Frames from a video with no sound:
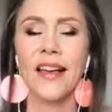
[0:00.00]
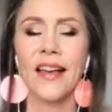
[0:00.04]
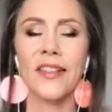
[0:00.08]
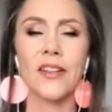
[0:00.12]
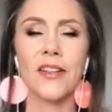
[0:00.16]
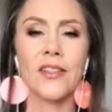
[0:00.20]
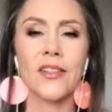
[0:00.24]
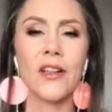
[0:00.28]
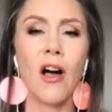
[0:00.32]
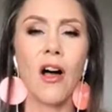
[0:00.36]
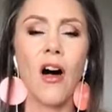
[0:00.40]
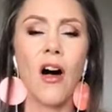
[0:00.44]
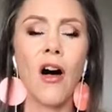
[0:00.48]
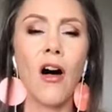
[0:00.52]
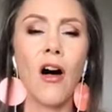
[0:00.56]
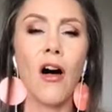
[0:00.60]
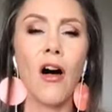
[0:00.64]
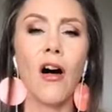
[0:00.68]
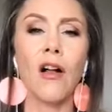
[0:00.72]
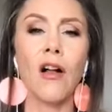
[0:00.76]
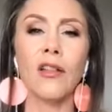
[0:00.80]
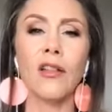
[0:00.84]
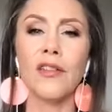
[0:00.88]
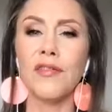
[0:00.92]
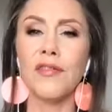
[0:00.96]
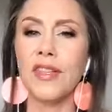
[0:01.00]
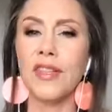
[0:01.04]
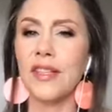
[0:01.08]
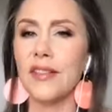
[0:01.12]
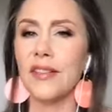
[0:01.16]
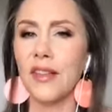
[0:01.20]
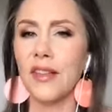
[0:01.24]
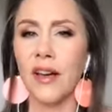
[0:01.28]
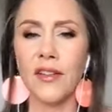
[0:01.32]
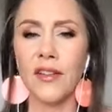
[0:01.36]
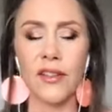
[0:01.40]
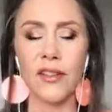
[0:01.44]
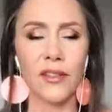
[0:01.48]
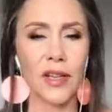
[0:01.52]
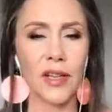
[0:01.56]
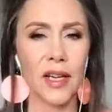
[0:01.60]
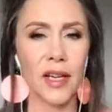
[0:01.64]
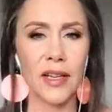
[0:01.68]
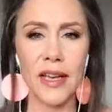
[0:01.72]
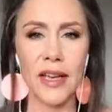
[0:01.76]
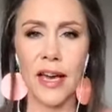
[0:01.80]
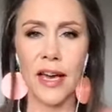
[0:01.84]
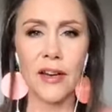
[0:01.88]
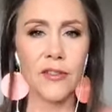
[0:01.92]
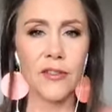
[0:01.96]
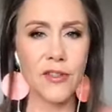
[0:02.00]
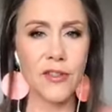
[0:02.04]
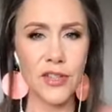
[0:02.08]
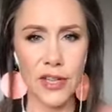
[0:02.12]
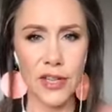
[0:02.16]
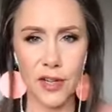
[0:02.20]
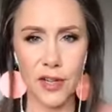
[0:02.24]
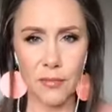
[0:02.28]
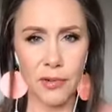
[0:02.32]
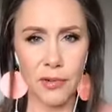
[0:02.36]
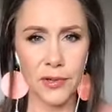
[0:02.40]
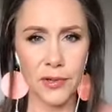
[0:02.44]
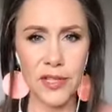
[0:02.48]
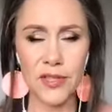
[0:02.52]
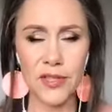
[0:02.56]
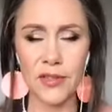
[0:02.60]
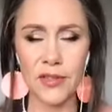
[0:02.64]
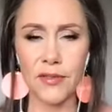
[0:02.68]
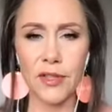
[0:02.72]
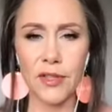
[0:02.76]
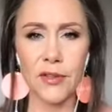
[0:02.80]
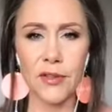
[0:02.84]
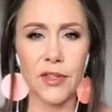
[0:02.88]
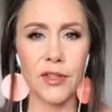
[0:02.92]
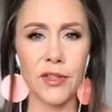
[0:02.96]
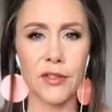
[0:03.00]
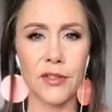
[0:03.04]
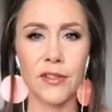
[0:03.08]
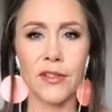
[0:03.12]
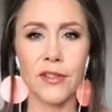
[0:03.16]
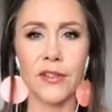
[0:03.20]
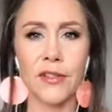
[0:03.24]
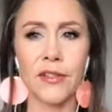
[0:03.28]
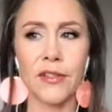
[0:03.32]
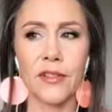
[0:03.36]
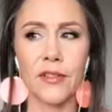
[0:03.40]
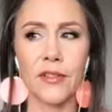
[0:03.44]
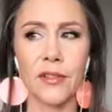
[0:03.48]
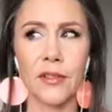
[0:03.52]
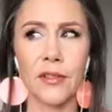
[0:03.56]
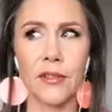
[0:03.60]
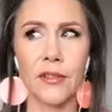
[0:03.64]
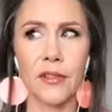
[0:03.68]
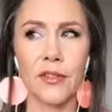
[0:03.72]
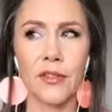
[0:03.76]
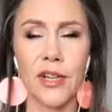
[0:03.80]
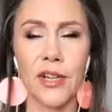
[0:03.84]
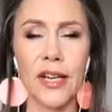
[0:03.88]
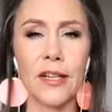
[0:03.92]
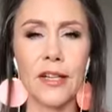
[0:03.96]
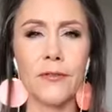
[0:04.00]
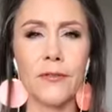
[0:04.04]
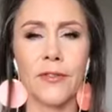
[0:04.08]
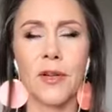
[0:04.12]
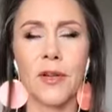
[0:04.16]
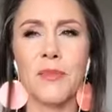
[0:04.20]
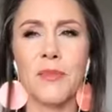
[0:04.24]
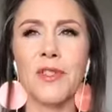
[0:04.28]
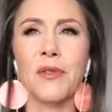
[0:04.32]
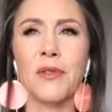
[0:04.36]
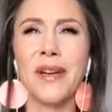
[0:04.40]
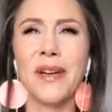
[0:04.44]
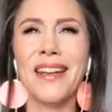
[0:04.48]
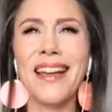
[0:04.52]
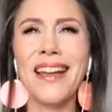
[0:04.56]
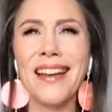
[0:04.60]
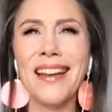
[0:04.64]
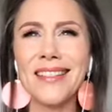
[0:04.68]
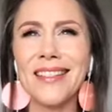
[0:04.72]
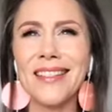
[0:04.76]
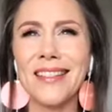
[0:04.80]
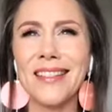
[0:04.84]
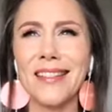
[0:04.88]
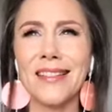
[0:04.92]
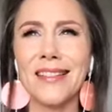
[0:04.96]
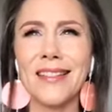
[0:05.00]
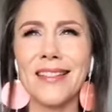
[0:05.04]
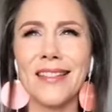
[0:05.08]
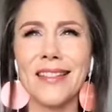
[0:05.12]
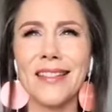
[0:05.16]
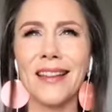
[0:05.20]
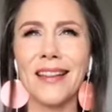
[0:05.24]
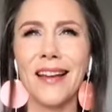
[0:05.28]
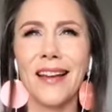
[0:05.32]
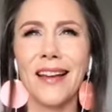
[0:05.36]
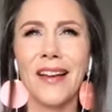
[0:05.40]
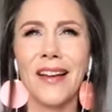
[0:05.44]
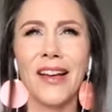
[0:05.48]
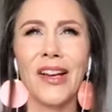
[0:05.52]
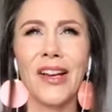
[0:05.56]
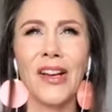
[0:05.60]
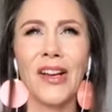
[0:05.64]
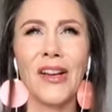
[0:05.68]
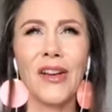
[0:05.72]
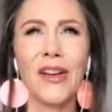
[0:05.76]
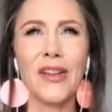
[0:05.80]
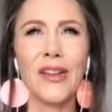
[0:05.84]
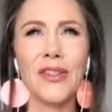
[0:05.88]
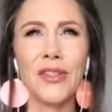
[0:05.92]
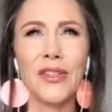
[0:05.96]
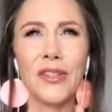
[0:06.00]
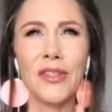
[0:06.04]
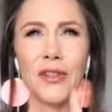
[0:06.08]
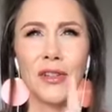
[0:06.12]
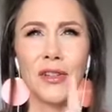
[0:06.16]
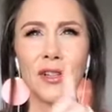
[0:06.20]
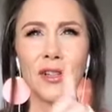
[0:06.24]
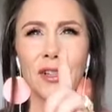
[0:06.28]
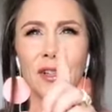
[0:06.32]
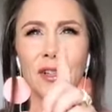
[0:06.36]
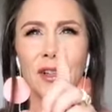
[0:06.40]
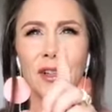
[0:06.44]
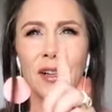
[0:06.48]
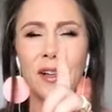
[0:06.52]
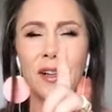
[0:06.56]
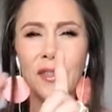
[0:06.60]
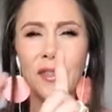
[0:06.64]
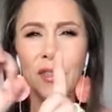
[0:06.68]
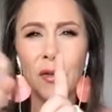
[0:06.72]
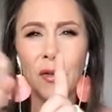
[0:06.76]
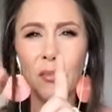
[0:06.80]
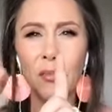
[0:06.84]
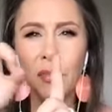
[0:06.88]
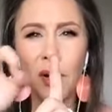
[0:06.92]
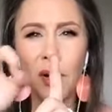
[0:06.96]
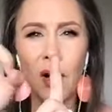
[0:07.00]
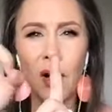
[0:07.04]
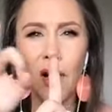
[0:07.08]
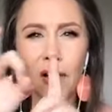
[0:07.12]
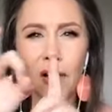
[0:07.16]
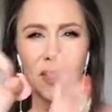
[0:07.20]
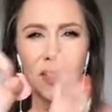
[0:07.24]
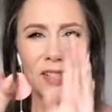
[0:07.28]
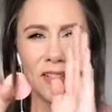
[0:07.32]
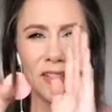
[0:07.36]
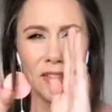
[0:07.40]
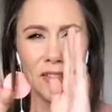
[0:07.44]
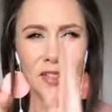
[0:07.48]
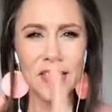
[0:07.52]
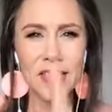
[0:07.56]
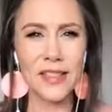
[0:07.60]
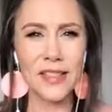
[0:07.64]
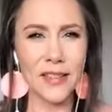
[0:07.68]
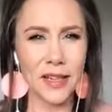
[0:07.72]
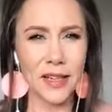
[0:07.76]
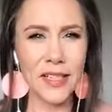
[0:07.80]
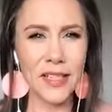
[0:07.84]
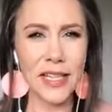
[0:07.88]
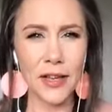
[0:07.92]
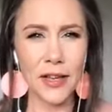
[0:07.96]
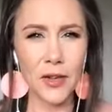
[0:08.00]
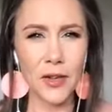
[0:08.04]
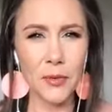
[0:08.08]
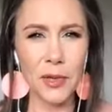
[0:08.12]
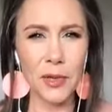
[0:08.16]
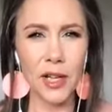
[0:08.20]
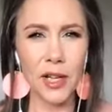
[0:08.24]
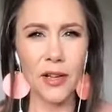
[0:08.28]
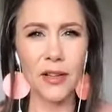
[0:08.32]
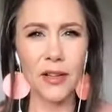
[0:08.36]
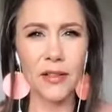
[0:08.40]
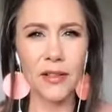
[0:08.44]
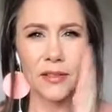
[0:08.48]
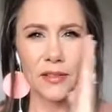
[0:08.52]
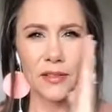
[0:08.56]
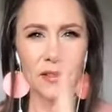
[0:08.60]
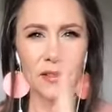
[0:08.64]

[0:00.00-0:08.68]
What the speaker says: There's all of these underlying energetic points of view that you're creating from. So in essence, you're the ball, a tether ball.